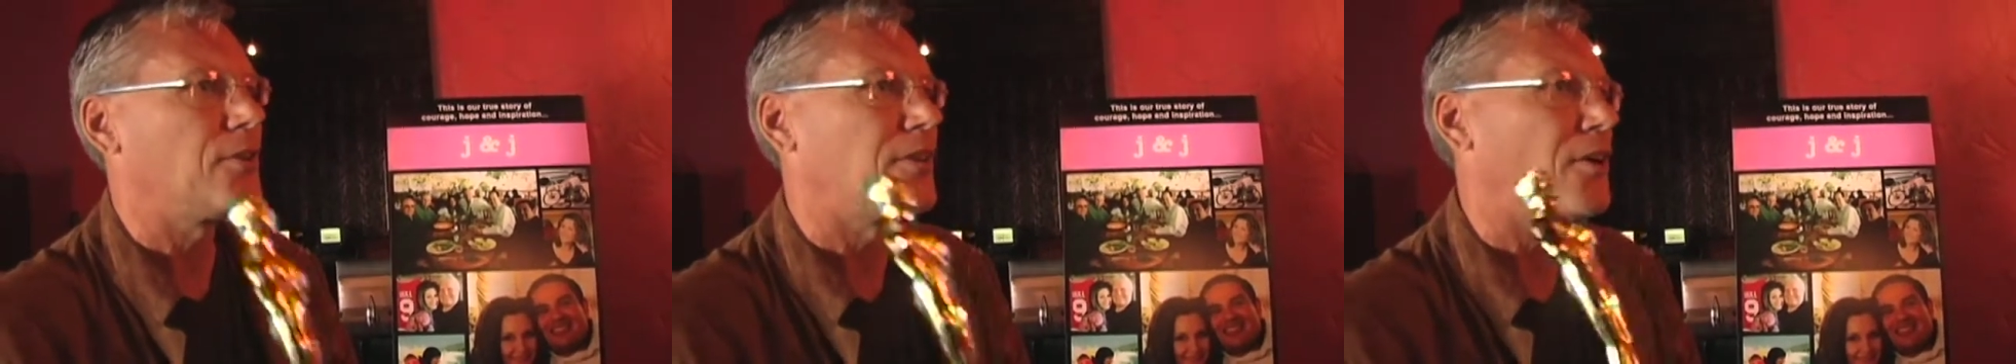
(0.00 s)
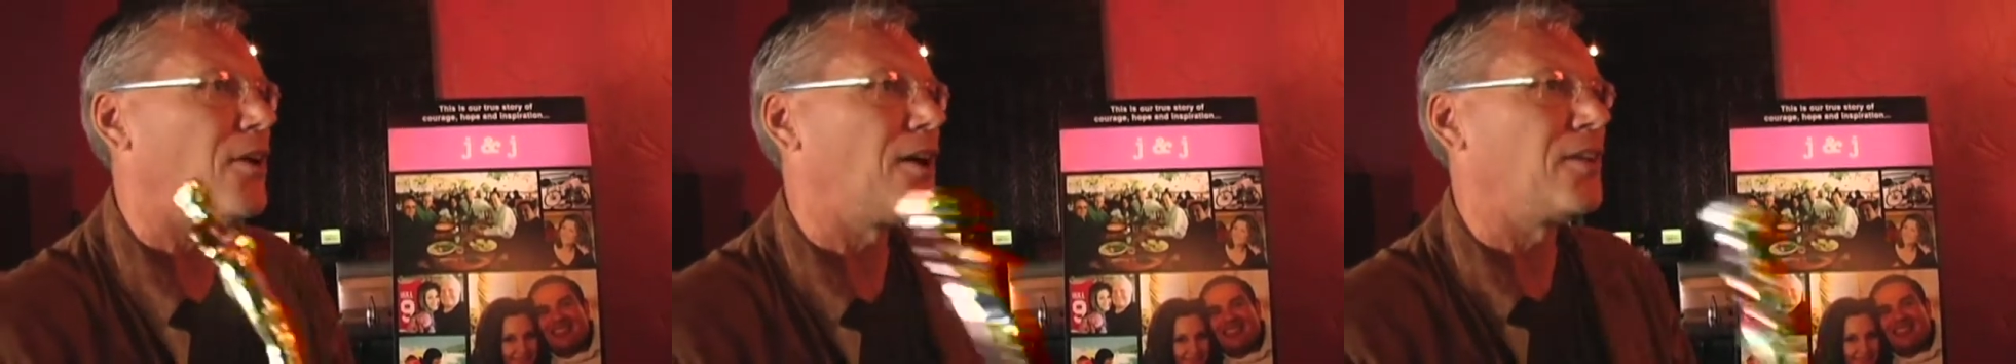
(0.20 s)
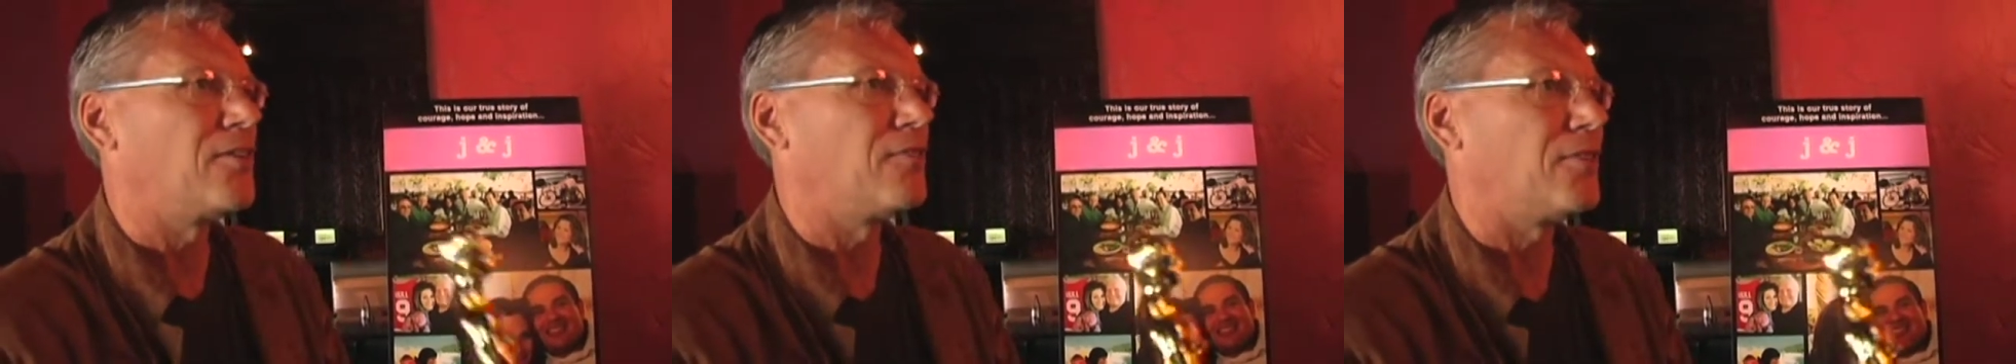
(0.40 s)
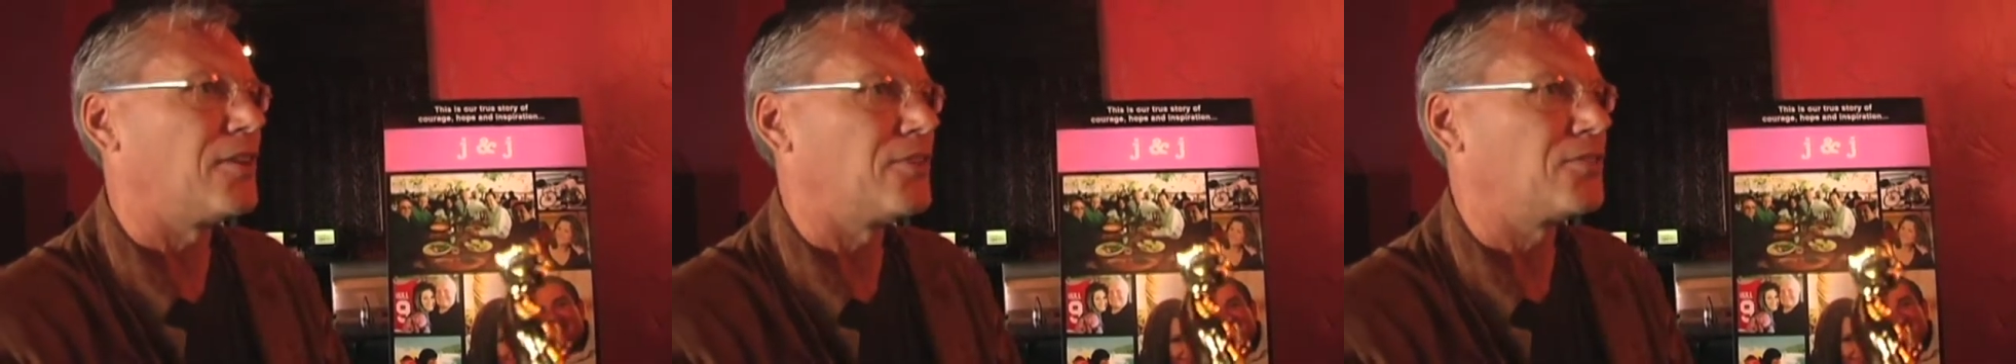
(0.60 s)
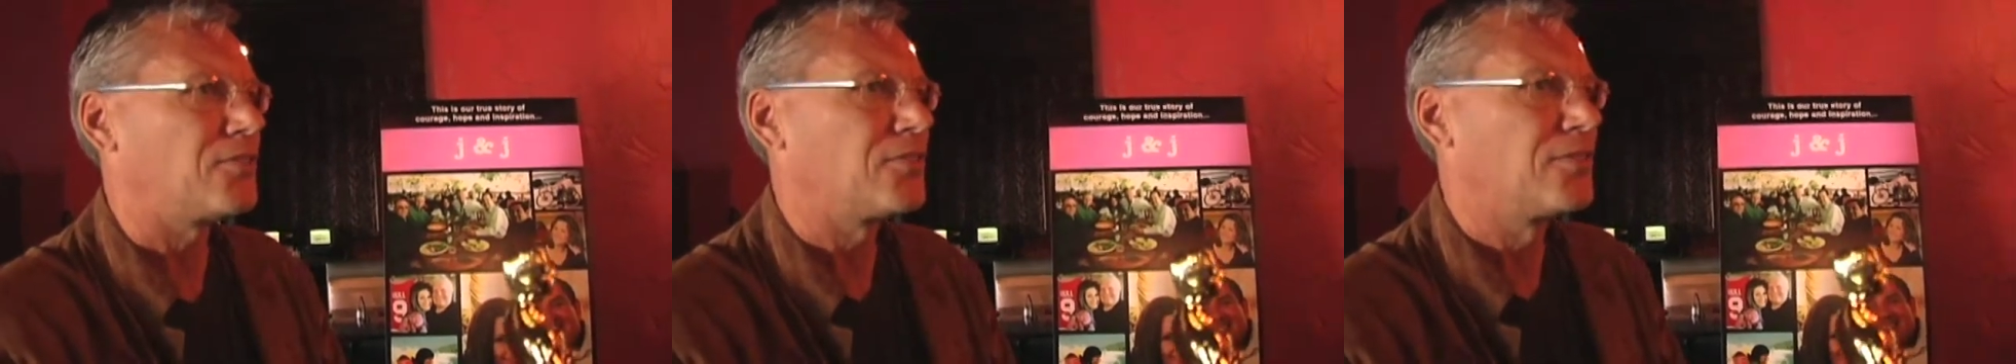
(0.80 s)
and all of
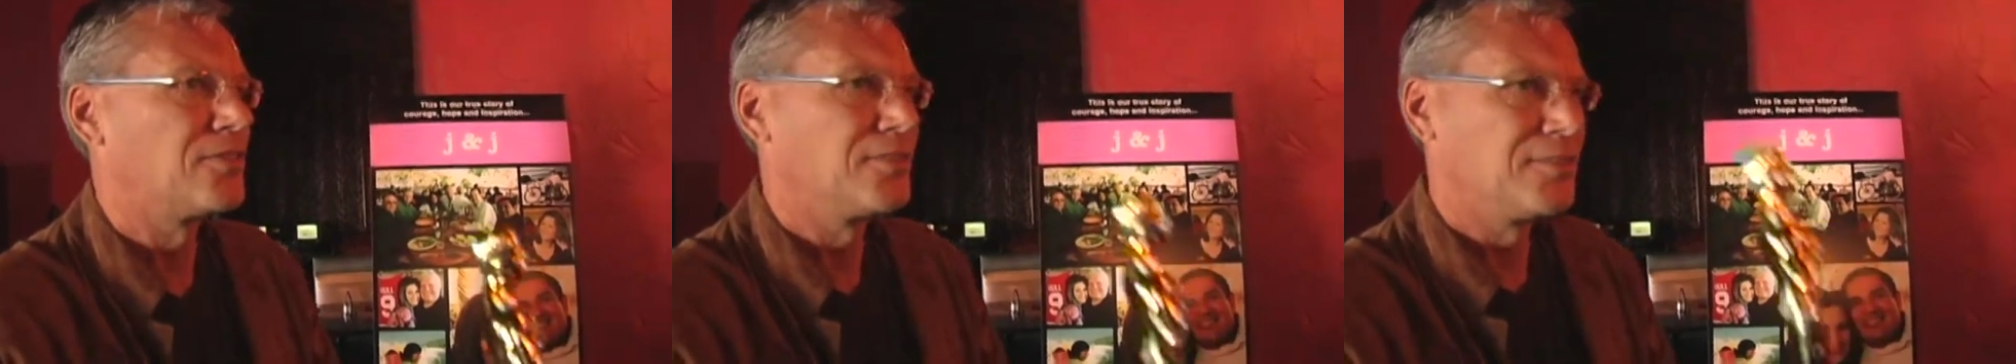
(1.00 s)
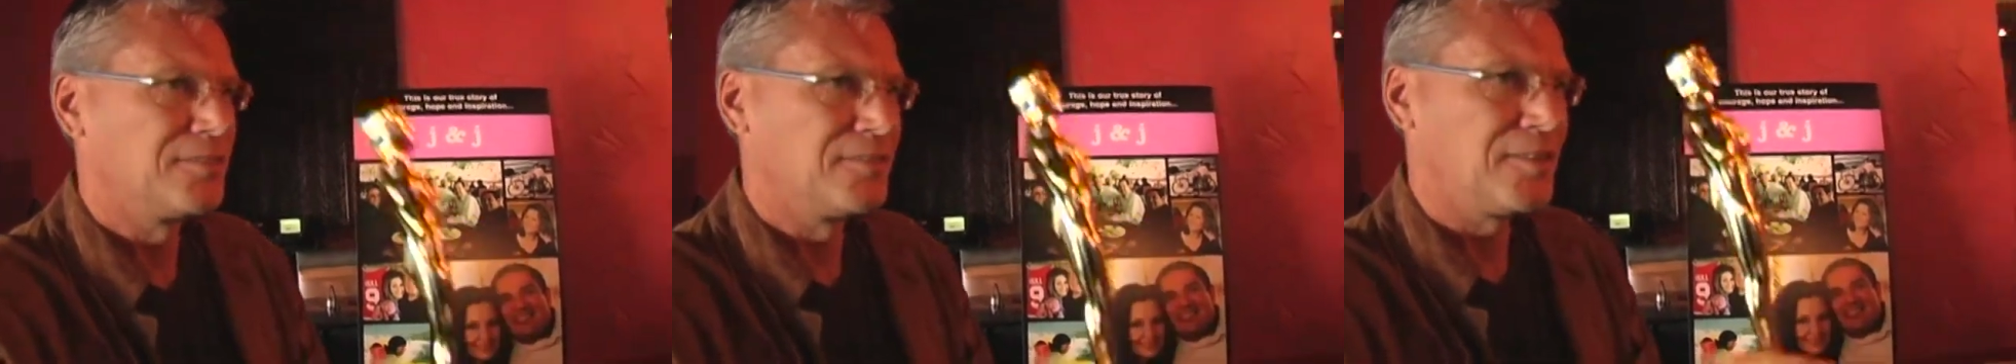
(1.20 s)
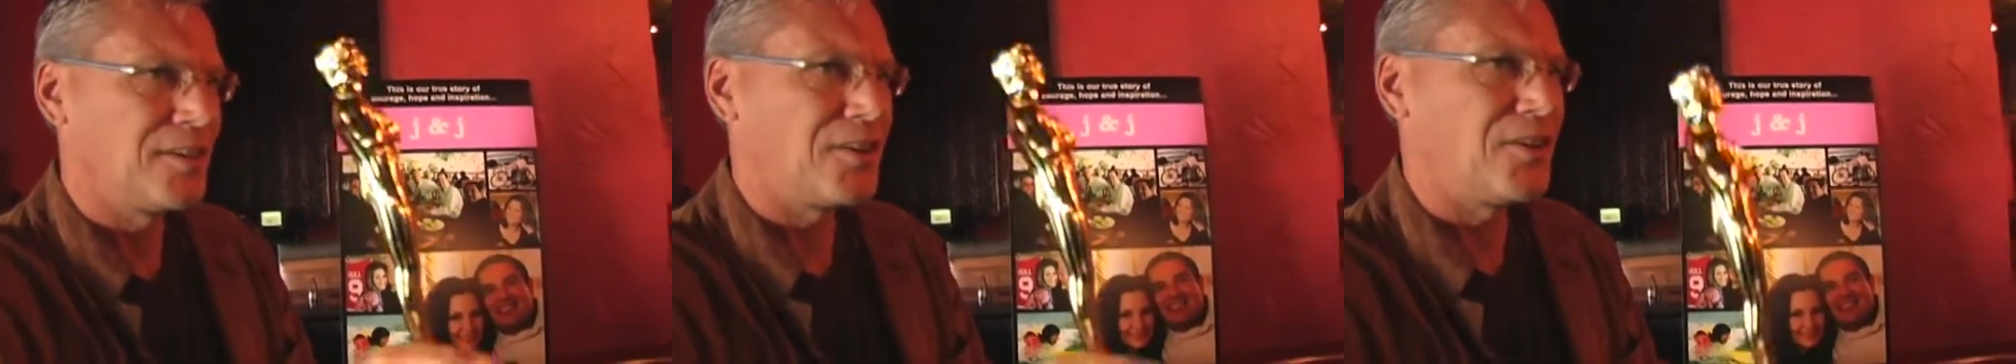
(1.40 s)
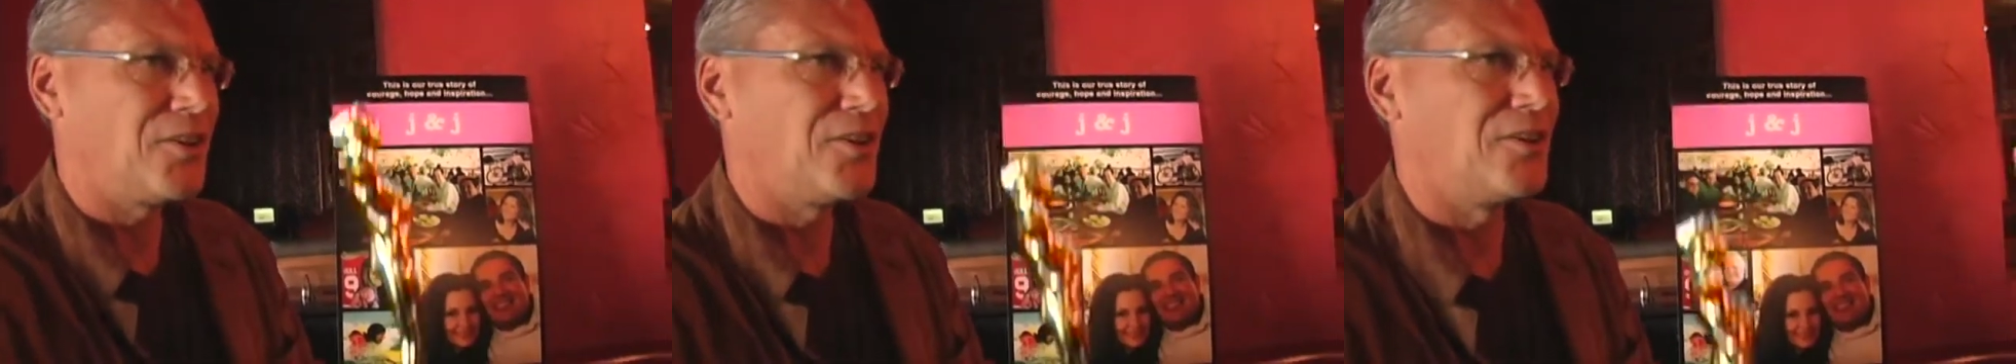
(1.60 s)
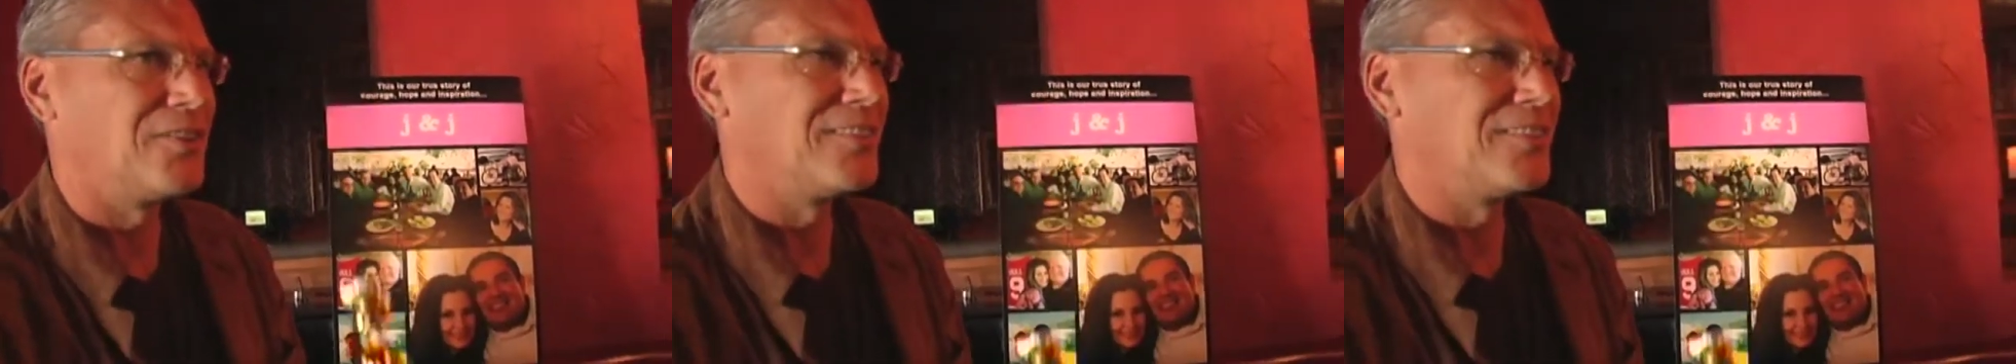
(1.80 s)
us. Thank, Thank you. you.